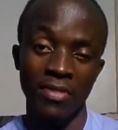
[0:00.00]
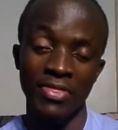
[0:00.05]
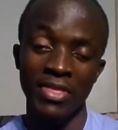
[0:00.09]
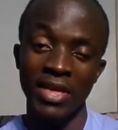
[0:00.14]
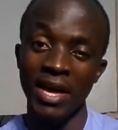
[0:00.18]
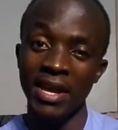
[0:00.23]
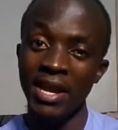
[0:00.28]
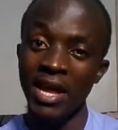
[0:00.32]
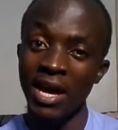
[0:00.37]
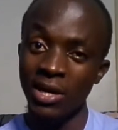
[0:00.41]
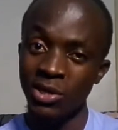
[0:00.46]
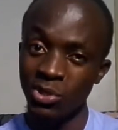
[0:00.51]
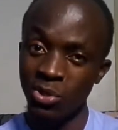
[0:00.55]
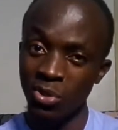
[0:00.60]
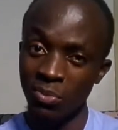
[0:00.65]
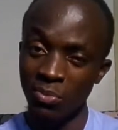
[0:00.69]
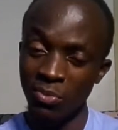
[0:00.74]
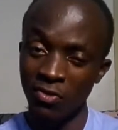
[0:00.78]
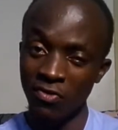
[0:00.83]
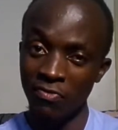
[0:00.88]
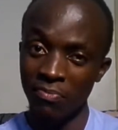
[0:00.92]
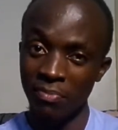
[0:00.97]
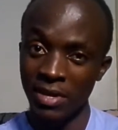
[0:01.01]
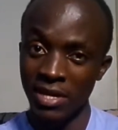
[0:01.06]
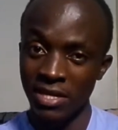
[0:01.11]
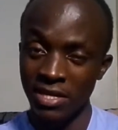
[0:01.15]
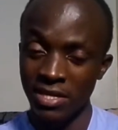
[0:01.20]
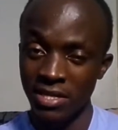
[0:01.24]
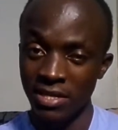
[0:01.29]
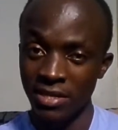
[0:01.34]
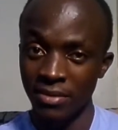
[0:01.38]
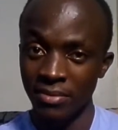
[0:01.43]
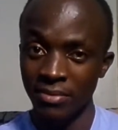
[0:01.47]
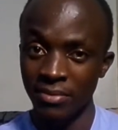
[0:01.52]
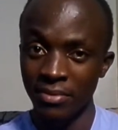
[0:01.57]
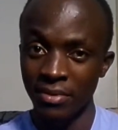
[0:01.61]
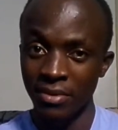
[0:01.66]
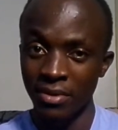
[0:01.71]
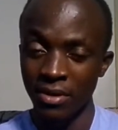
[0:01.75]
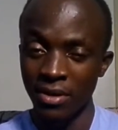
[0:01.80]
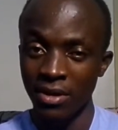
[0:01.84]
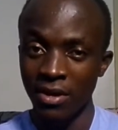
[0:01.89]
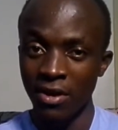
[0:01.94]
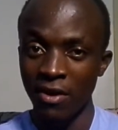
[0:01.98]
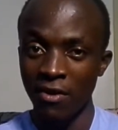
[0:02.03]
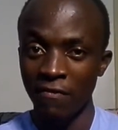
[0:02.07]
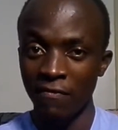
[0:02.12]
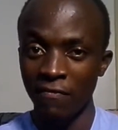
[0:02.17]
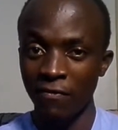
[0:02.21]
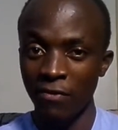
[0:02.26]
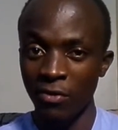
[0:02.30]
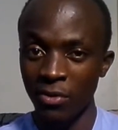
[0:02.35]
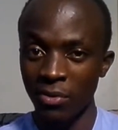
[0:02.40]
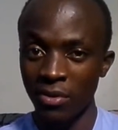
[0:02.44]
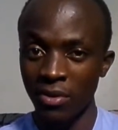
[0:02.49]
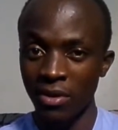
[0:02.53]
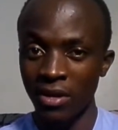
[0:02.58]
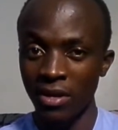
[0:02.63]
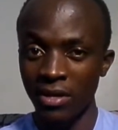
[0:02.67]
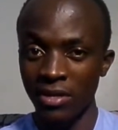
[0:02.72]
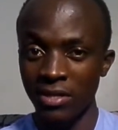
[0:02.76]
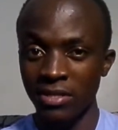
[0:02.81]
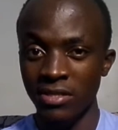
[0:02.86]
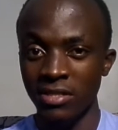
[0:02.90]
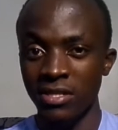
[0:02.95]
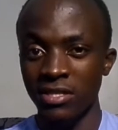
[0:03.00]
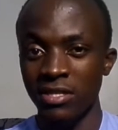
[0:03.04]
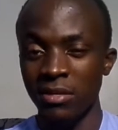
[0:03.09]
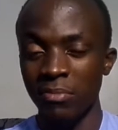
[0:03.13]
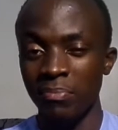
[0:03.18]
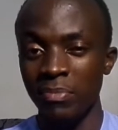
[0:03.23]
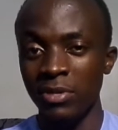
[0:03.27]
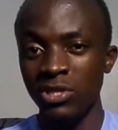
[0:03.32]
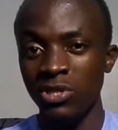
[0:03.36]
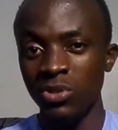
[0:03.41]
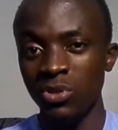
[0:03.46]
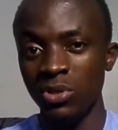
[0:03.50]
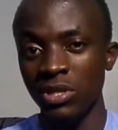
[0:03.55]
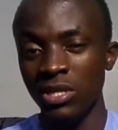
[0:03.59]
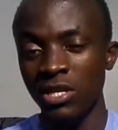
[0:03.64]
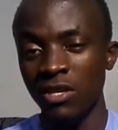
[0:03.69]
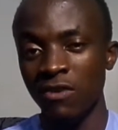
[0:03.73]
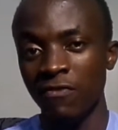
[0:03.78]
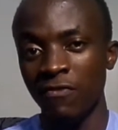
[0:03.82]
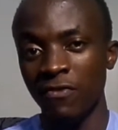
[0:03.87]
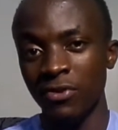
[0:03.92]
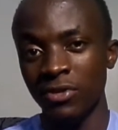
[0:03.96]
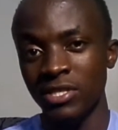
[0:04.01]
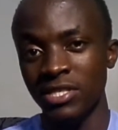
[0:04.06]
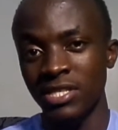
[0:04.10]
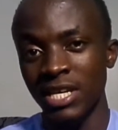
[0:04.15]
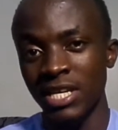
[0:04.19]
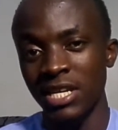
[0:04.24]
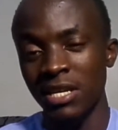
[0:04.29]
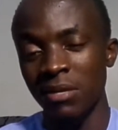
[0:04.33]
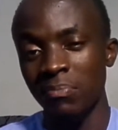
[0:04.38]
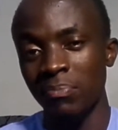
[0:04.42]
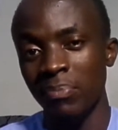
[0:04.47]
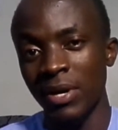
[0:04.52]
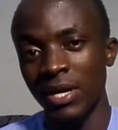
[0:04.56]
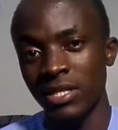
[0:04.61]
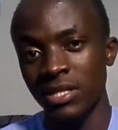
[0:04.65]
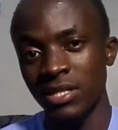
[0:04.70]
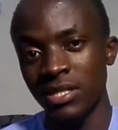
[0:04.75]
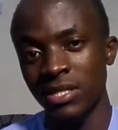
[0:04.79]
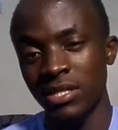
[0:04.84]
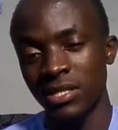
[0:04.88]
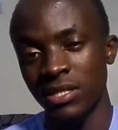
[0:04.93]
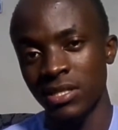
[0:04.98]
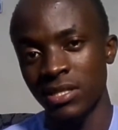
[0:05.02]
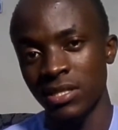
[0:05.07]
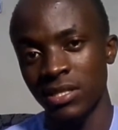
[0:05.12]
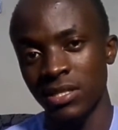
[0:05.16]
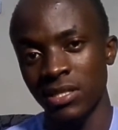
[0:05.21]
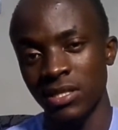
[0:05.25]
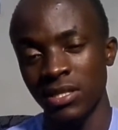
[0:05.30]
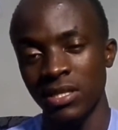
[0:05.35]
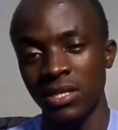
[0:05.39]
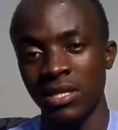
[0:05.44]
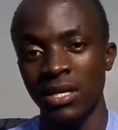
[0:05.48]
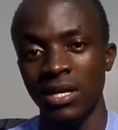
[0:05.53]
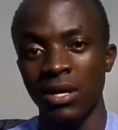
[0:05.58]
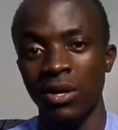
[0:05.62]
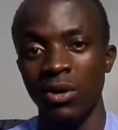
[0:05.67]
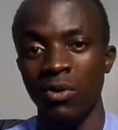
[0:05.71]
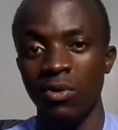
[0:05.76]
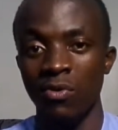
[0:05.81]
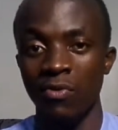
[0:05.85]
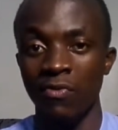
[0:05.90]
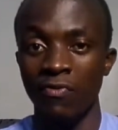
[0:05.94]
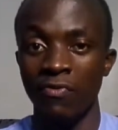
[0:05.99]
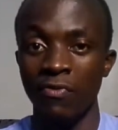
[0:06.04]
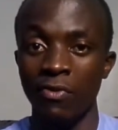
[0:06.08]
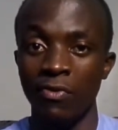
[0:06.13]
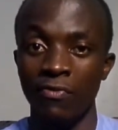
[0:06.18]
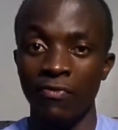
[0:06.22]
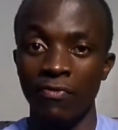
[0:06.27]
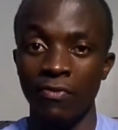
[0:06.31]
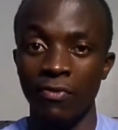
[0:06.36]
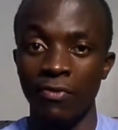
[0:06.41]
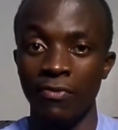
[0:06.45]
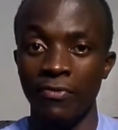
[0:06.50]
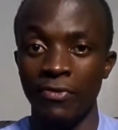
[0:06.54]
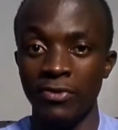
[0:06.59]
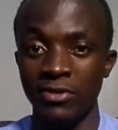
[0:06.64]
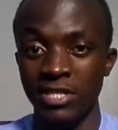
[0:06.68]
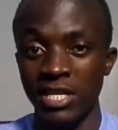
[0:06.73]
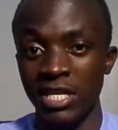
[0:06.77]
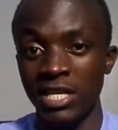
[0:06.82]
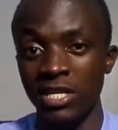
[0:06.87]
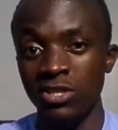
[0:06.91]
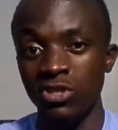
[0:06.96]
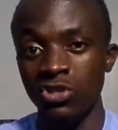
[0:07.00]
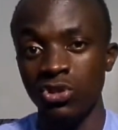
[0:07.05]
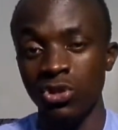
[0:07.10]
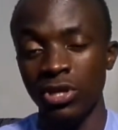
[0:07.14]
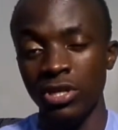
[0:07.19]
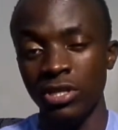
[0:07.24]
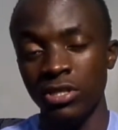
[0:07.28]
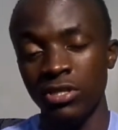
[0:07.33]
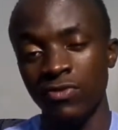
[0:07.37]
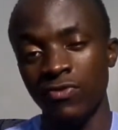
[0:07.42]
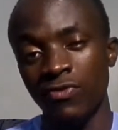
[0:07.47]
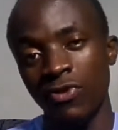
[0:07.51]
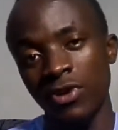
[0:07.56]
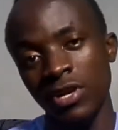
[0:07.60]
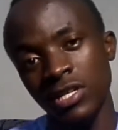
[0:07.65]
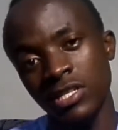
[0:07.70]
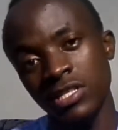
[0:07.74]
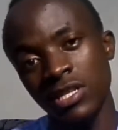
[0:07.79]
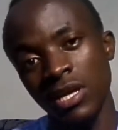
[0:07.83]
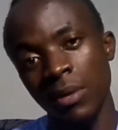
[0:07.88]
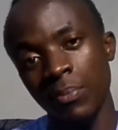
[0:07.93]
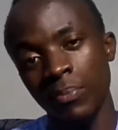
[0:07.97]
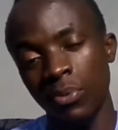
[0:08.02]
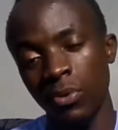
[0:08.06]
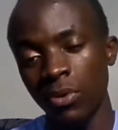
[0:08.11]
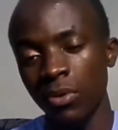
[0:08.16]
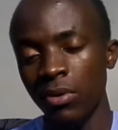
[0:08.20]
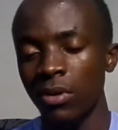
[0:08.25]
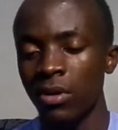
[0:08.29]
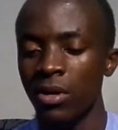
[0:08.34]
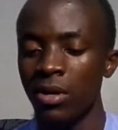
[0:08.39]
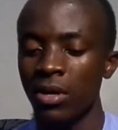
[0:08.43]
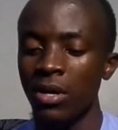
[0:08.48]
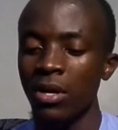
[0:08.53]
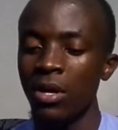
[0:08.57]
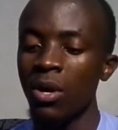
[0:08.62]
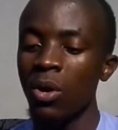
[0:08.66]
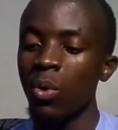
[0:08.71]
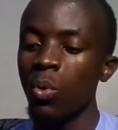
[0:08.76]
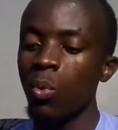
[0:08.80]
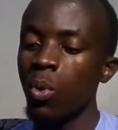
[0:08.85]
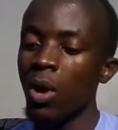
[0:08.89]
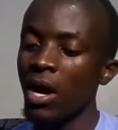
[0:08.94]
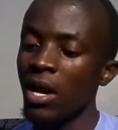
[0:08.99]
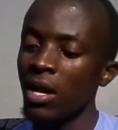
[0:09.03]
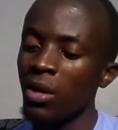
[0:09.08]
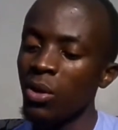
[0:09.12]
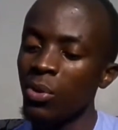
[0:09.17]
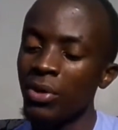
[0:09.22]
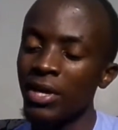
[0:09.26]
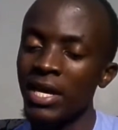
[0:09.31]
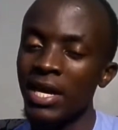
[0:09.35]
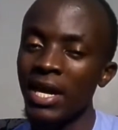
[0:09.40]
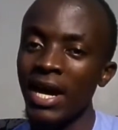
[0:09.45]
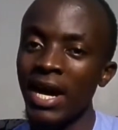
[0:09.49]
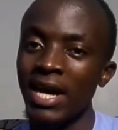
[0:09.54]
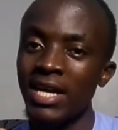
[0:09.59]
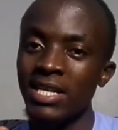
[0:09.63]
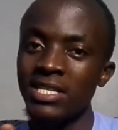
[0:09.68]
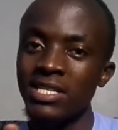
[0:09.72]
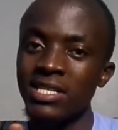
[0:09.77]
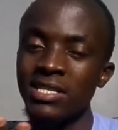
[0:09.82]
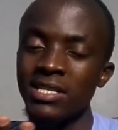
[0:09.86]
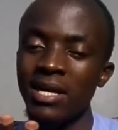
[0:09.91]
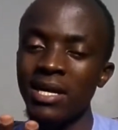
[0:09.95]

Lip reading: The adduction movement is a bit unique for certain parts for certain joints. For example, while looking at